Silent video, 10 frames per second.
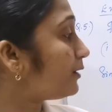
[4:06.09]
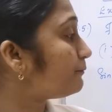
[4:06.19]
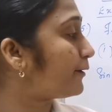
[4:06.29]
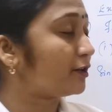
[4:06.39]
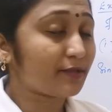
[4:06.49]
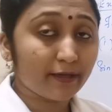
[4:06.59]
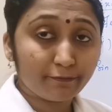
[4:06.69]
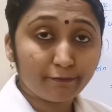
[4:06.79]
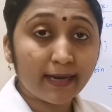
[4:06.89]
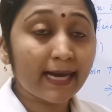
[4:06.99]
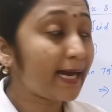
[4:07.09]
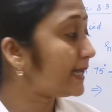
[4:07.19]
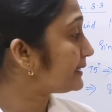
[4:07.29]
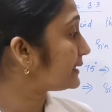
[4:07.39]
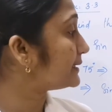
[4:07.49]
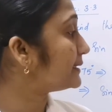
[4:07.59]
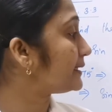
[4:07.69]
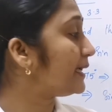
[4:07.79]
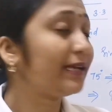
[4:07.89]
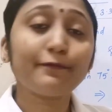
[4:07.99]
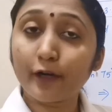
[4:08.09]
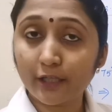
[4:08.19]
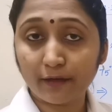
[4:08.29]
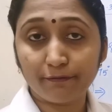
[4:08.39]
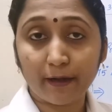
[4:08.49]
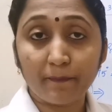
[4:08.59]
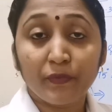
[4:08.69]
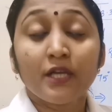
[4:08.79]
45, 30, 45.